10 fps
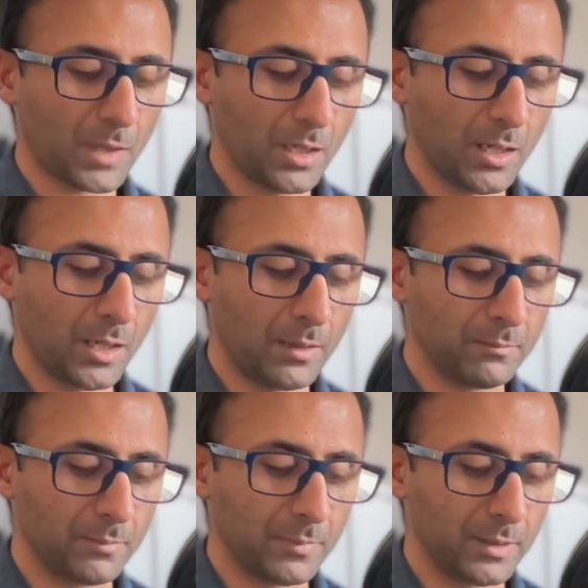
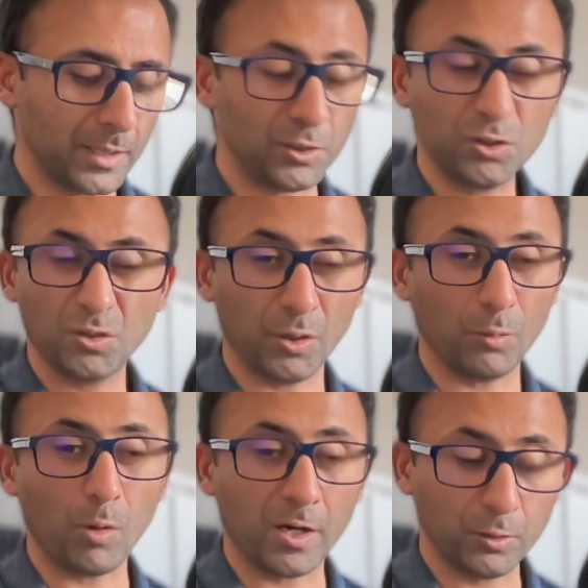And you should know
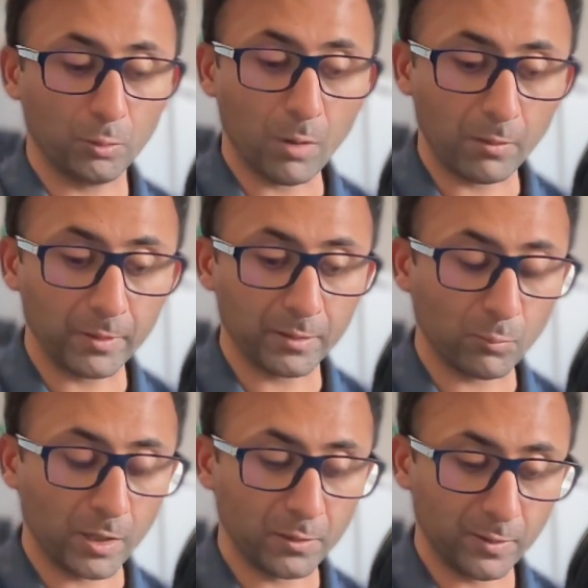why you're worried and
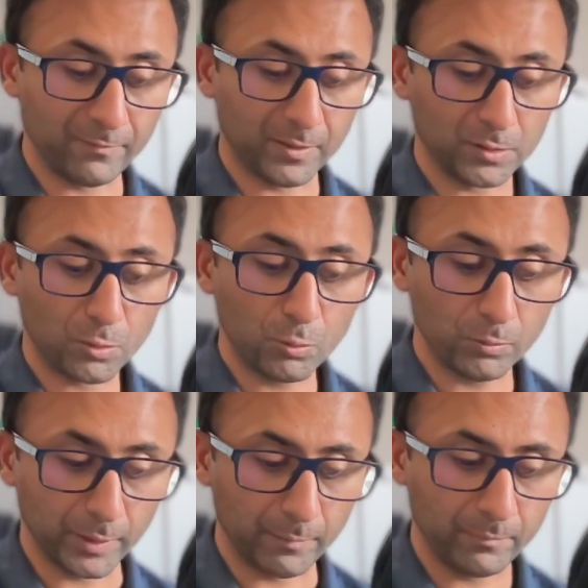why you're having a call
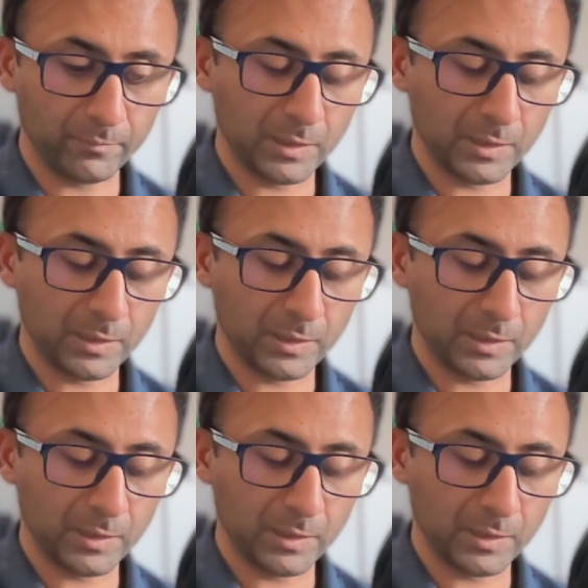with them.